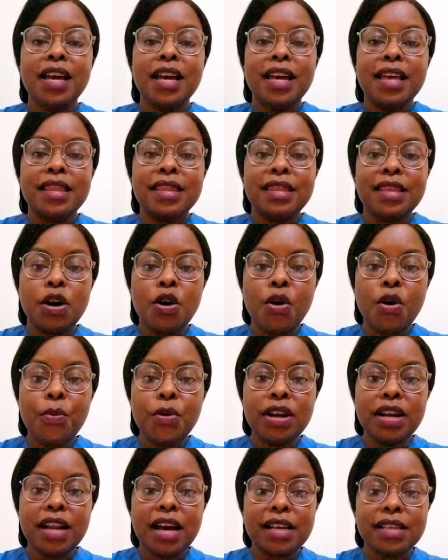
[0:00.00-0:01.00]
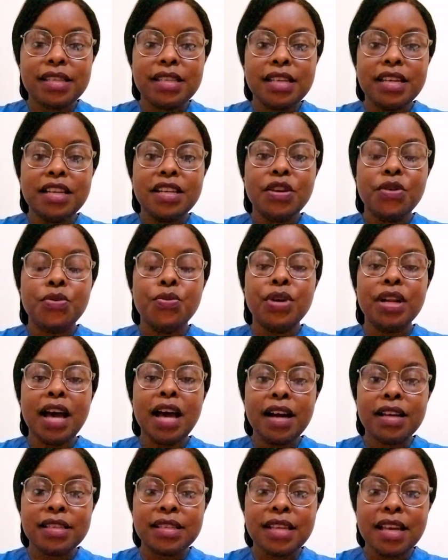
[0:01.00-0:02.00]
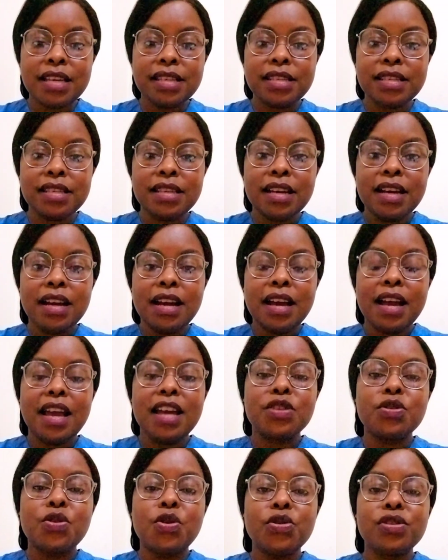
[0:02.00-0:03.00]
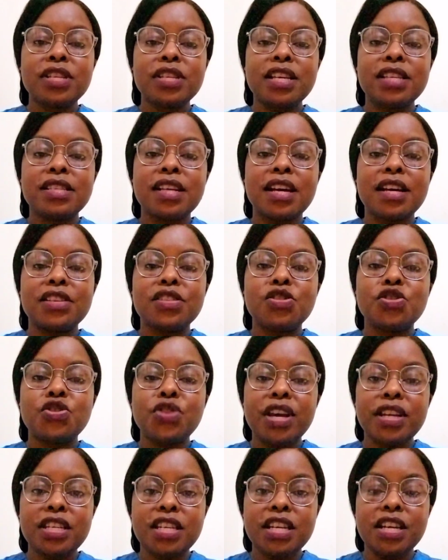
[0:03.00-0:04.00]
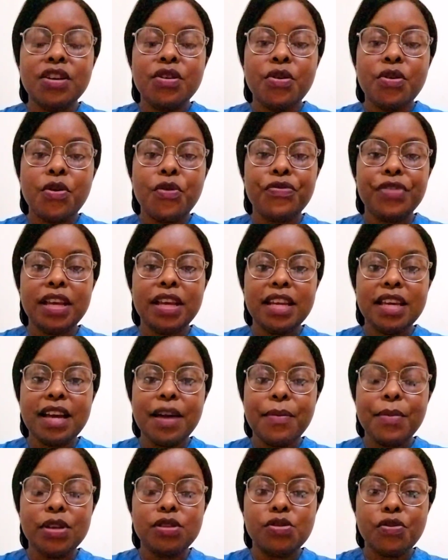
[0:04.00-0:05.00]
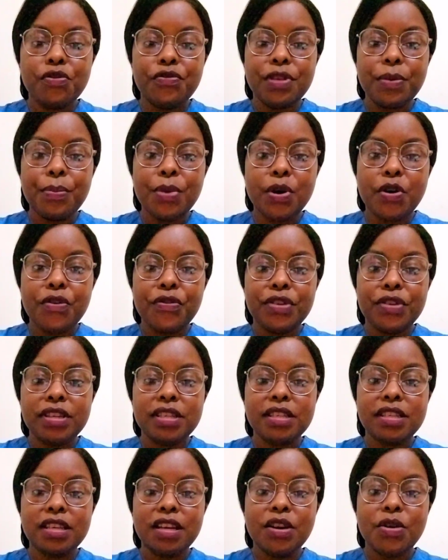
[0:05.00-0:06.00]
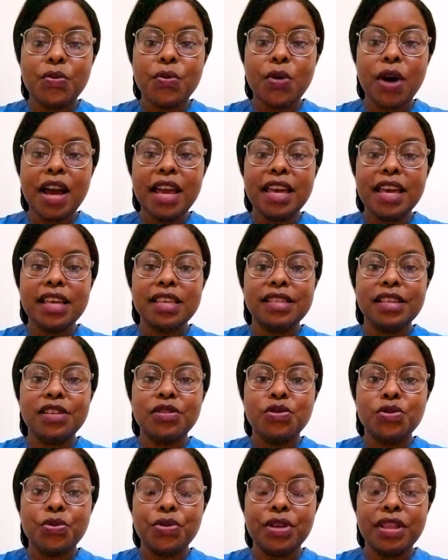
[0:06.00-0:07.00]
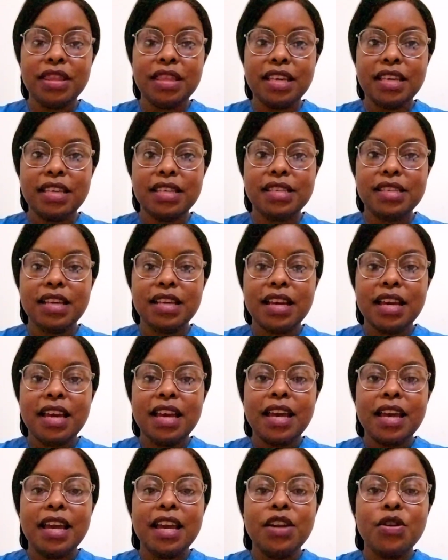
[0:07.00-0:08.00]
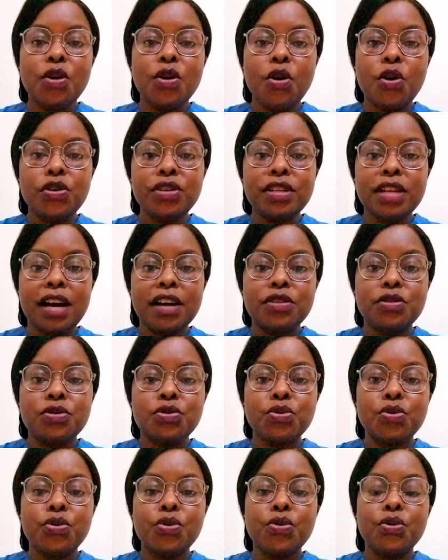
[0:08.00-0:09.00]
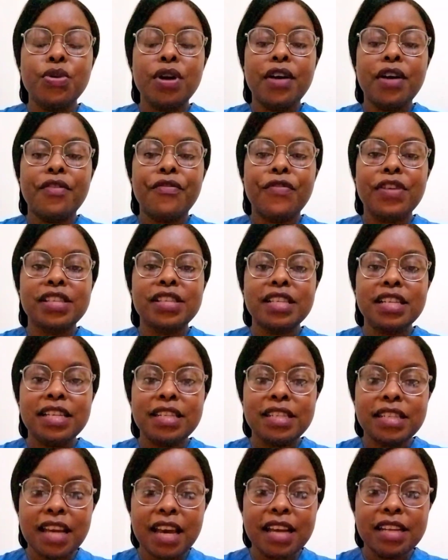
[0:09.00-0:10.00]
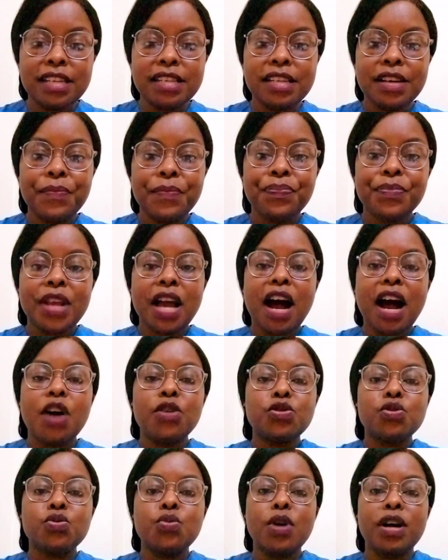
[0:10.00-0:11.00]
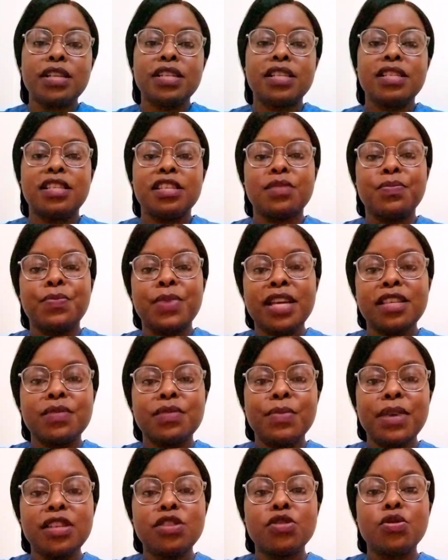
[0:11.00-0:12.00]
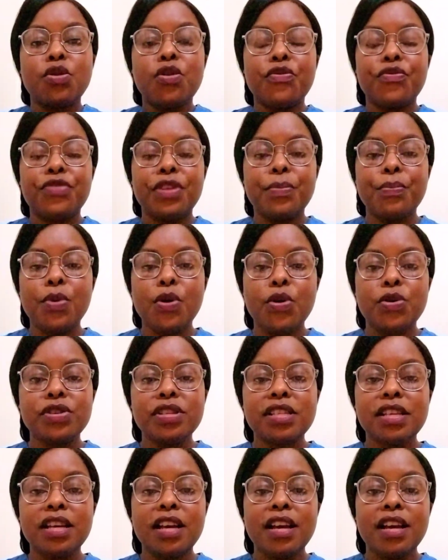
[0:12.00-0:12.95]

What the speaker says: The hormone laxin relaxes and causes a stretching of the ligaments of the pelvis. Why is it doing this? In order to facilitate outward displacement of the bones